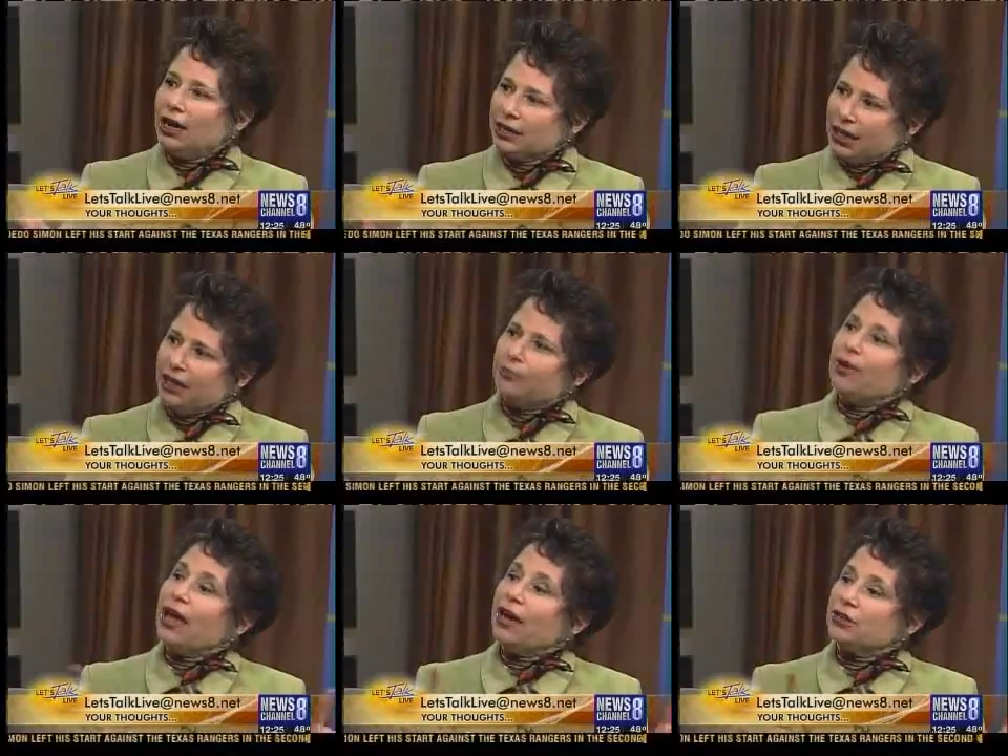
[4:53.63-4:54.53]
again,
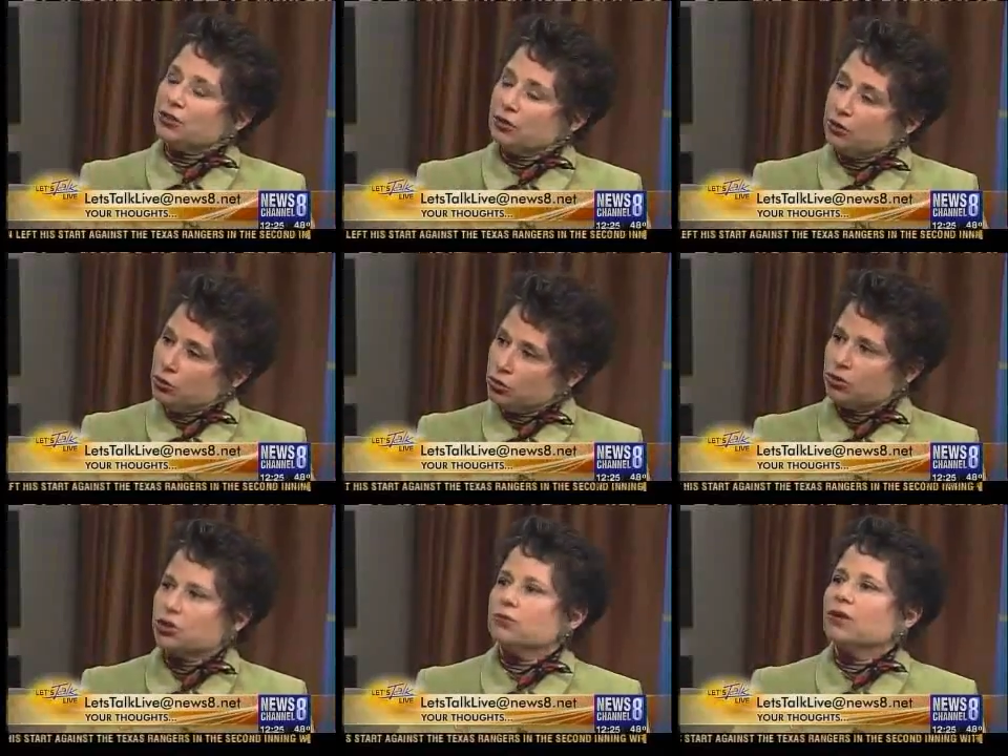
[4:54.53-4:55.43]
back to the
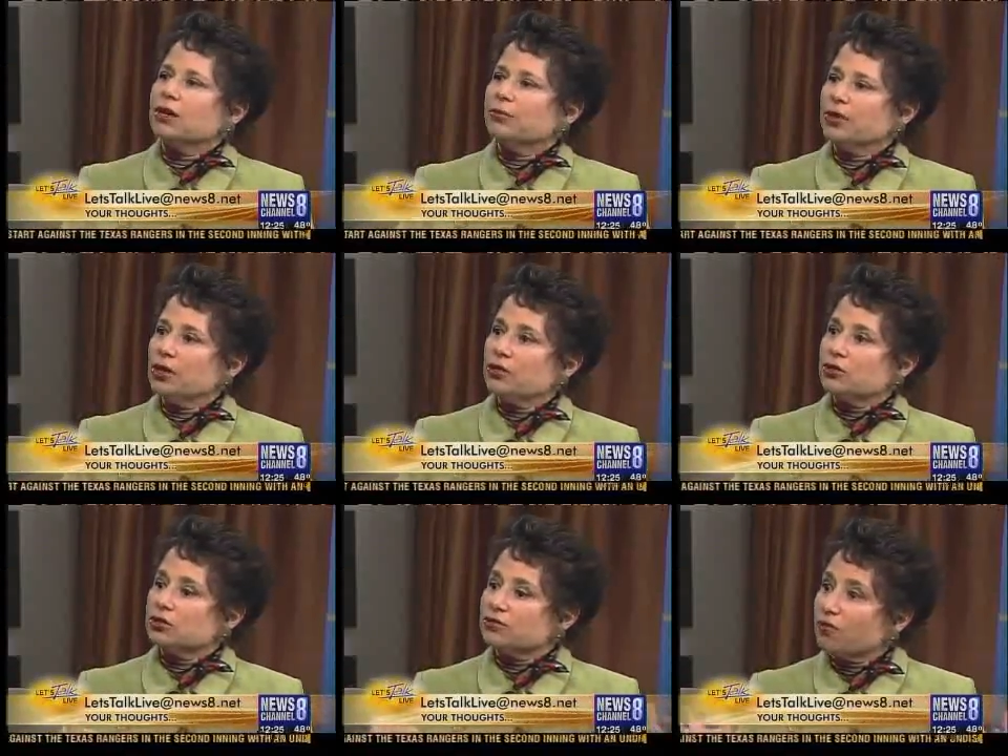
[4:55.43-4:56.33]
nutrition
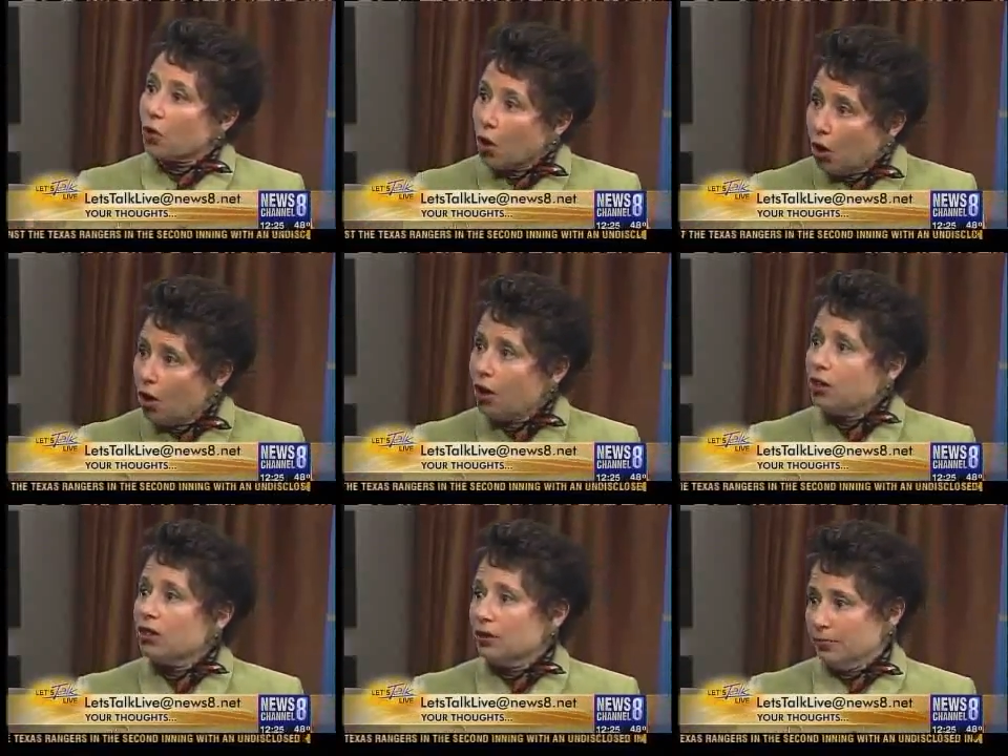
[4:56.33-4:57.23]
recommendations for
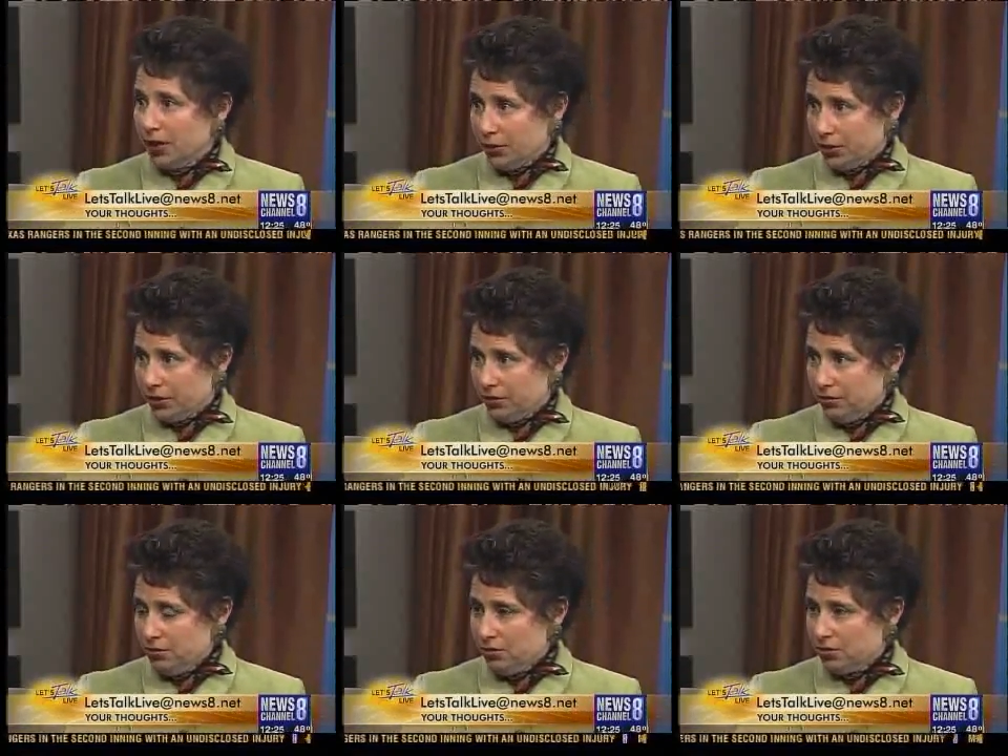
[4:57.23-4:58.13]
all
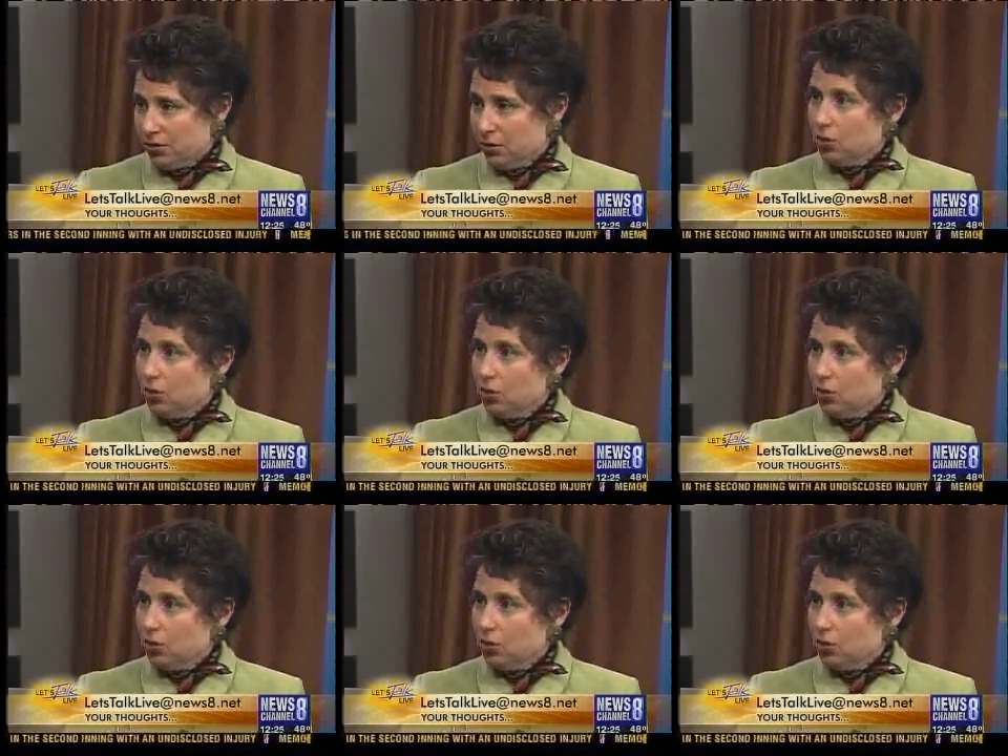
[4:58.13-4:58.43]
Americans,